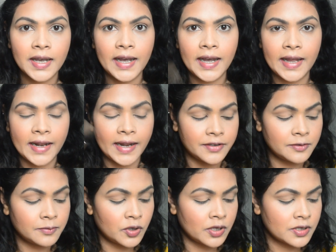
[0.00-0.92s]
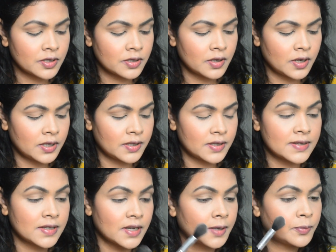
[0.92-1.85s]
highlighting brush and then
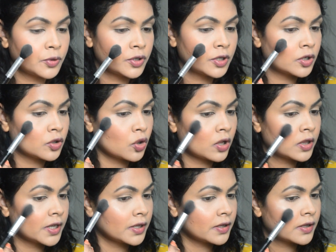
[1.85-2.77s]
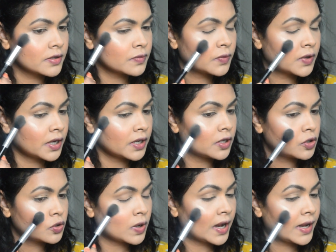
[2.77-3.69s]
start putting in all the areas where I need
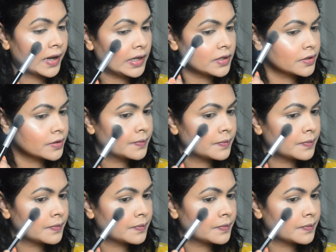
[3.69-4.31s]
to highlight.